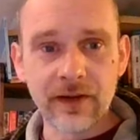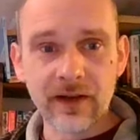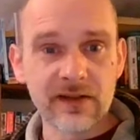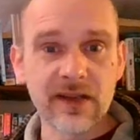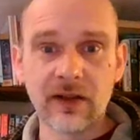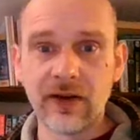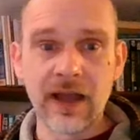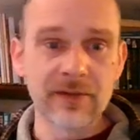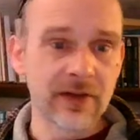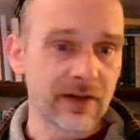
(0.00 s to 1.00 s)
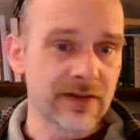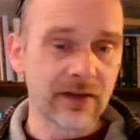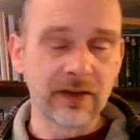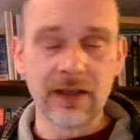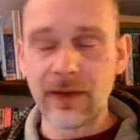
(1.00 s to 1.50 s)
and I can sell it on Amazon, I can
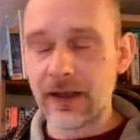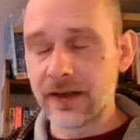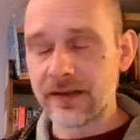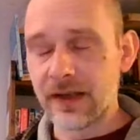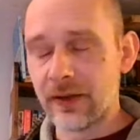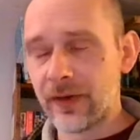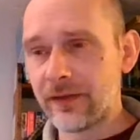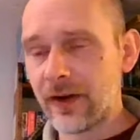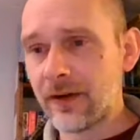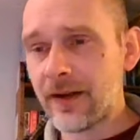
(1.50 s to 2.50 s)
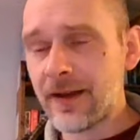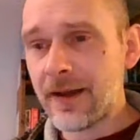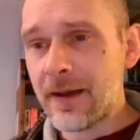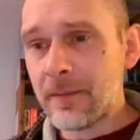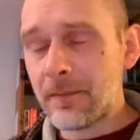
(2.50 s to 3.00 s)
sell it on eBay, I can sell it whatever,
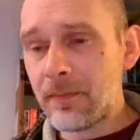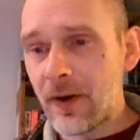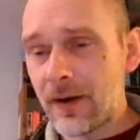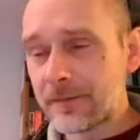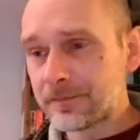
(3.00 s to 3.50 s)
but